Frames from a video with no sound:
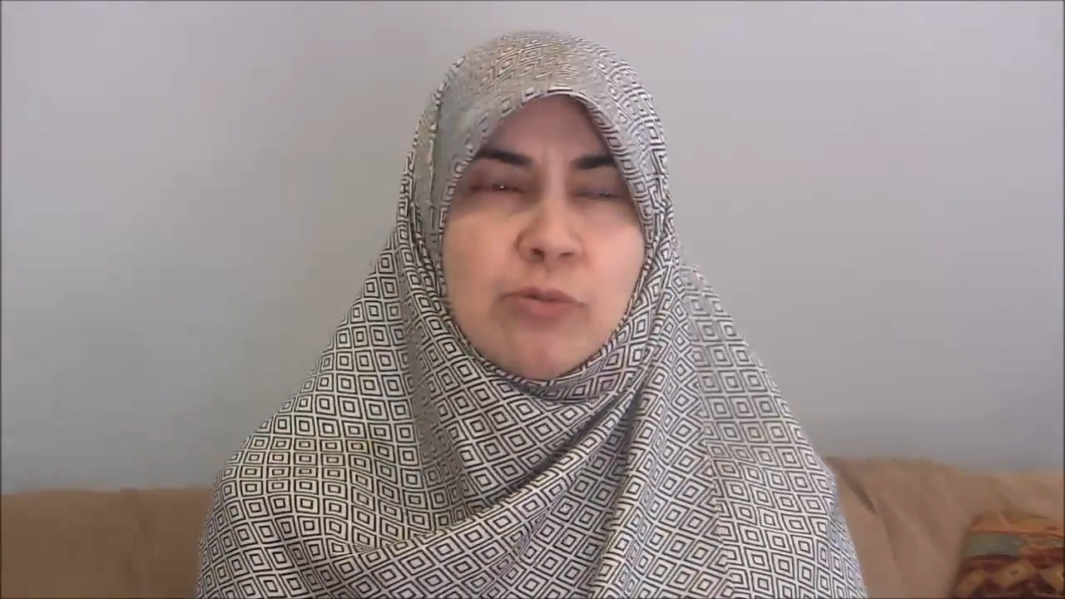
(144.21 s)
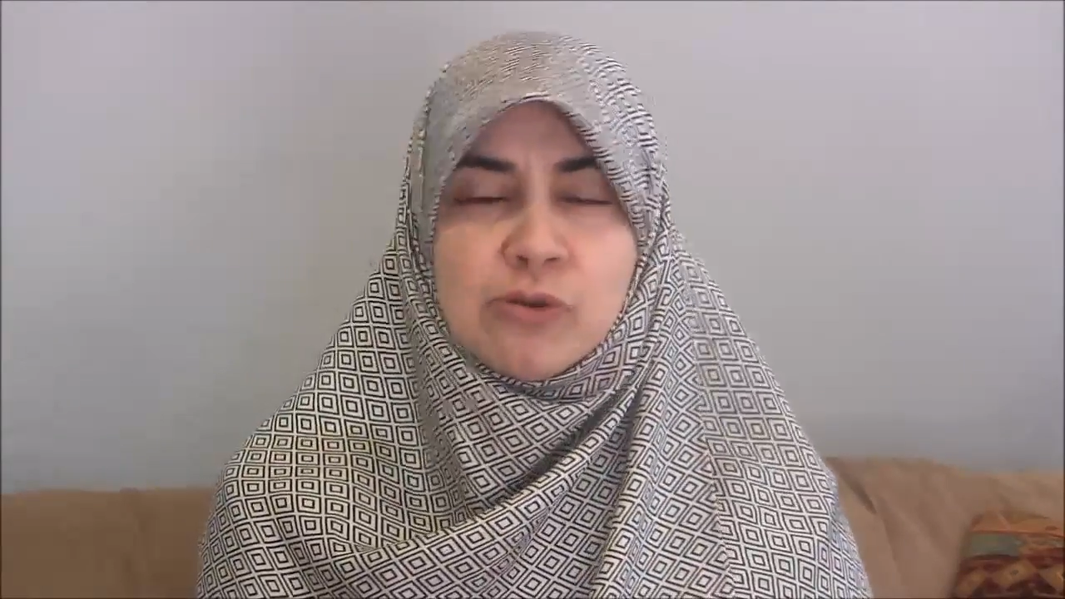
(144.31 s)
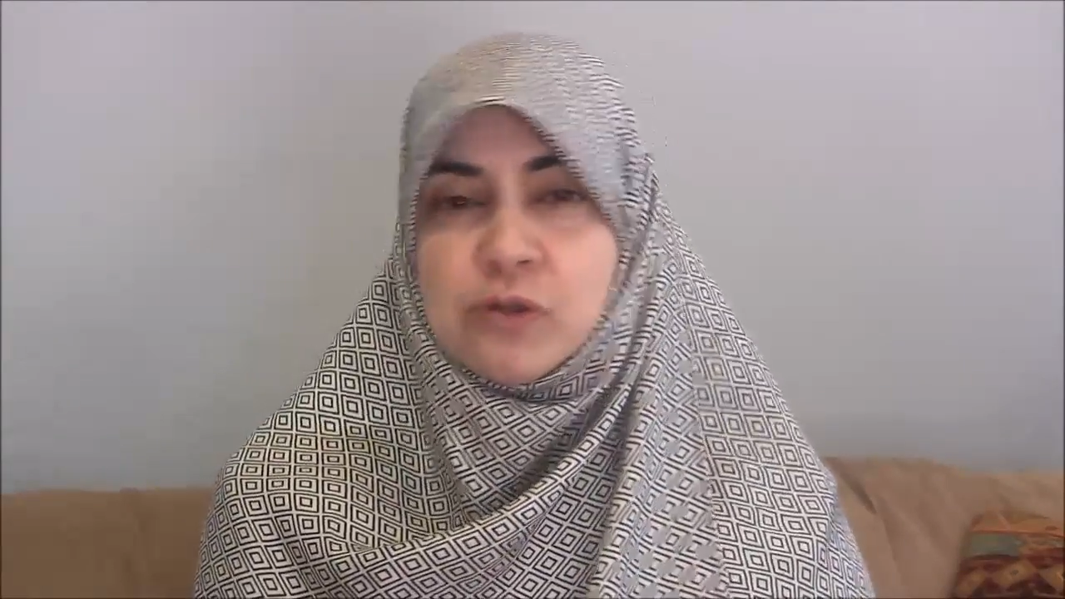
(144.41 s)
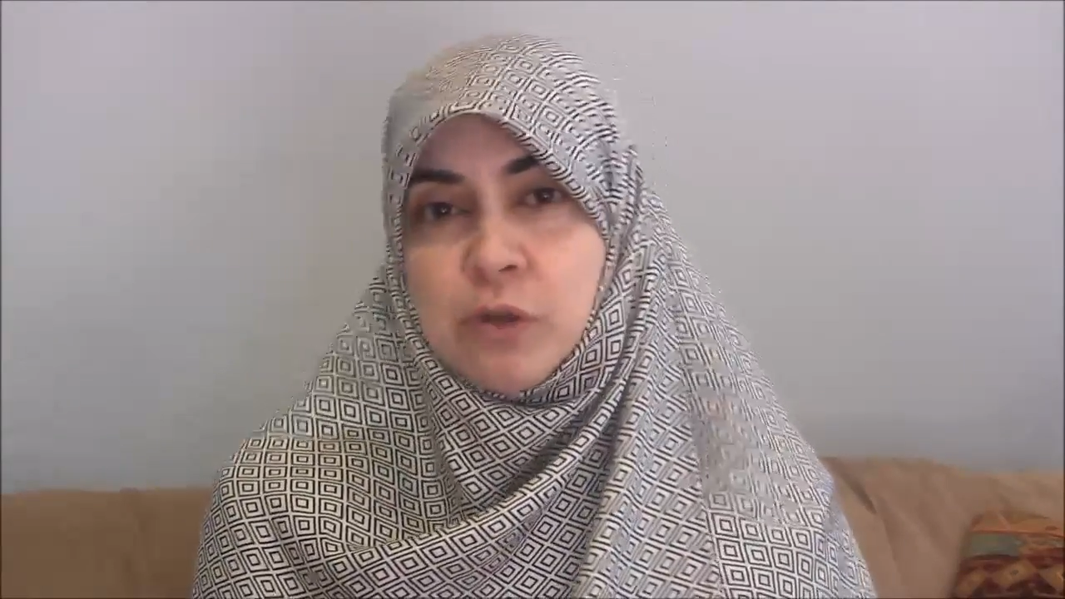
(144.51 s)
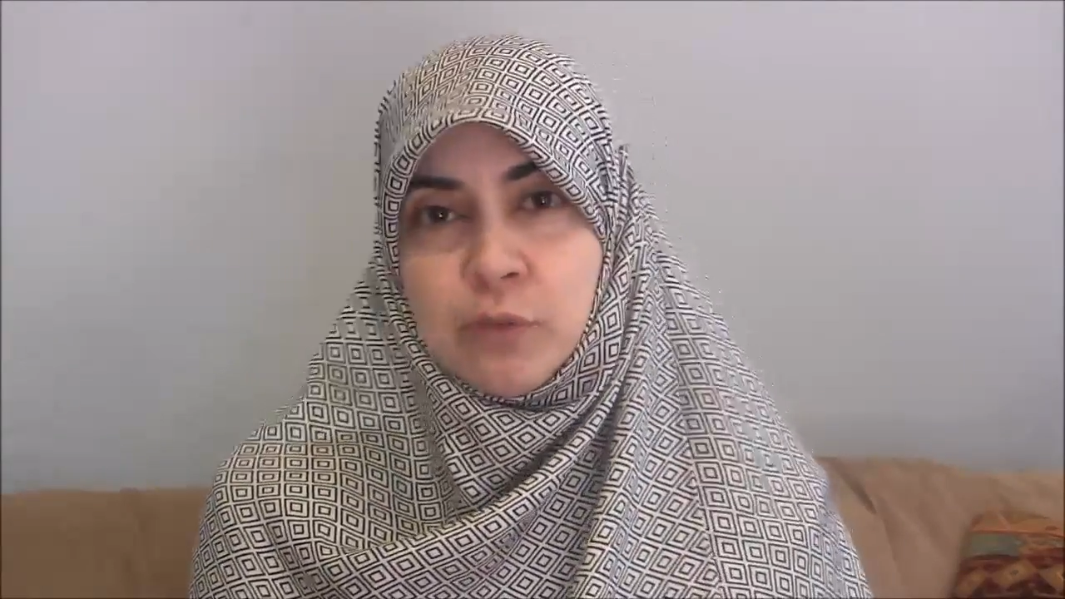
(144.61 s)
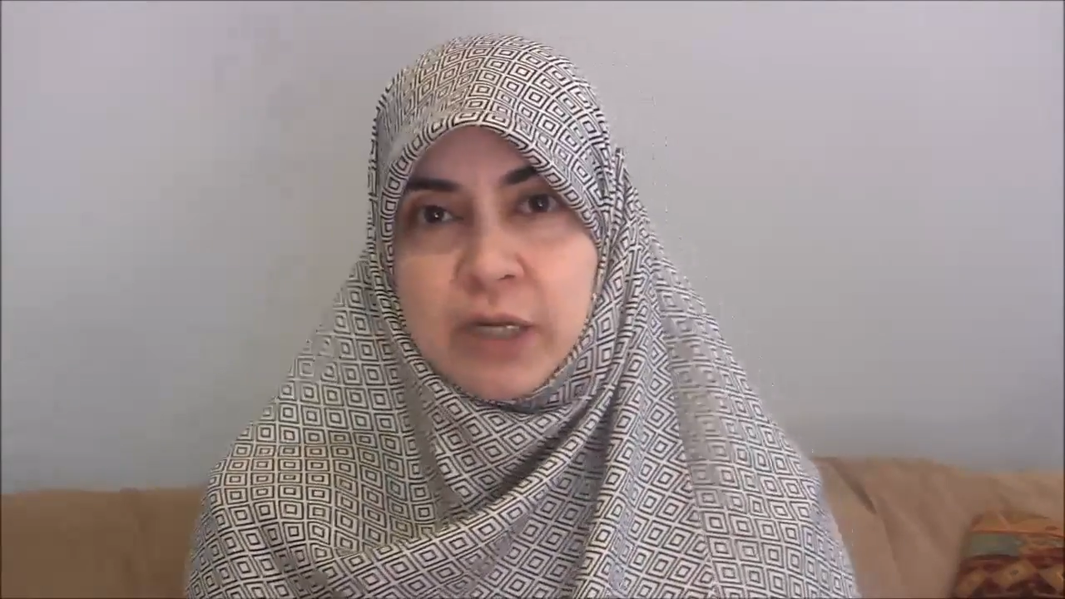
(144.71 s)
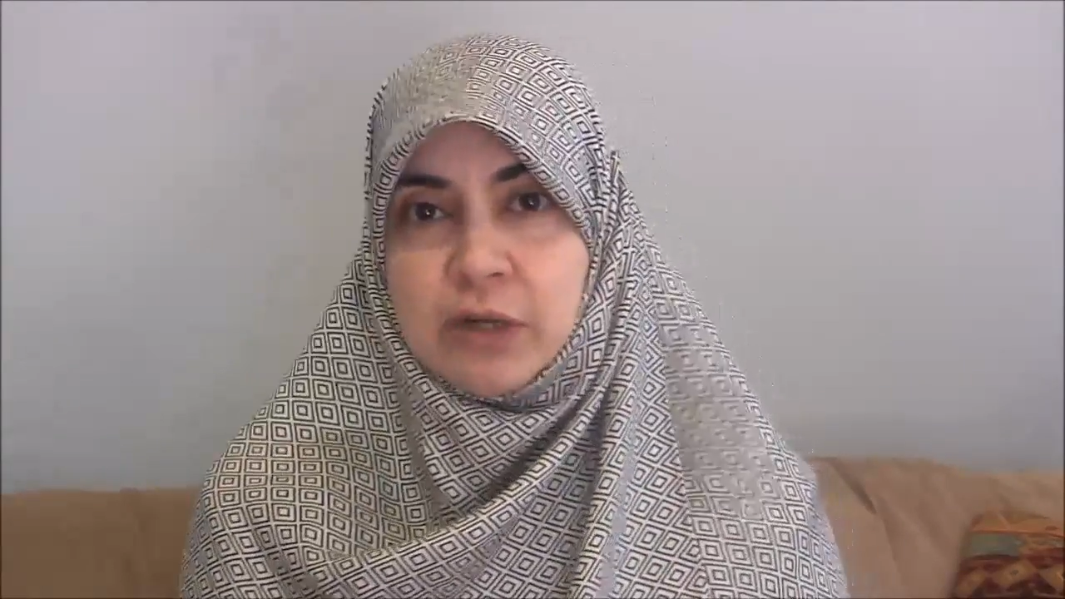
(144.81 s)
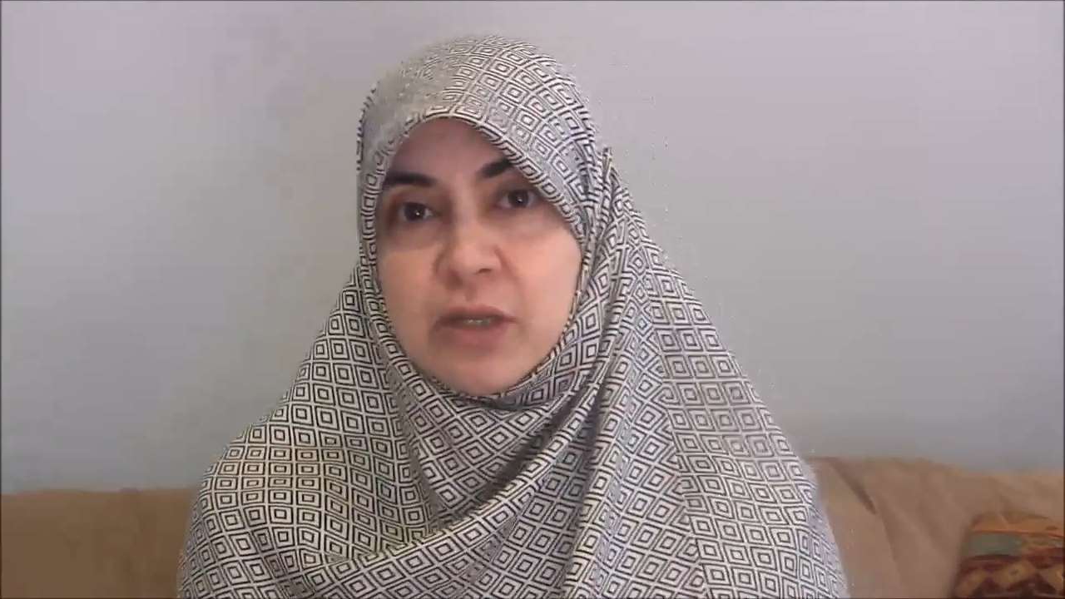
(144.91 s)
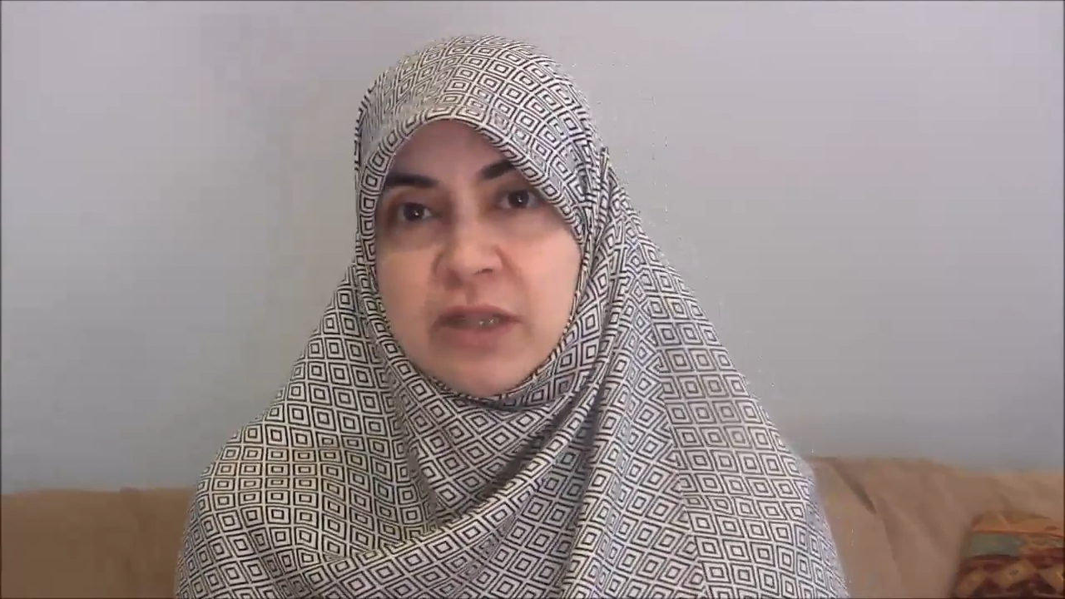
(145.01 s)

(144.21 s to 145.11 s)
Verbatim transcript: because you don't want to hurt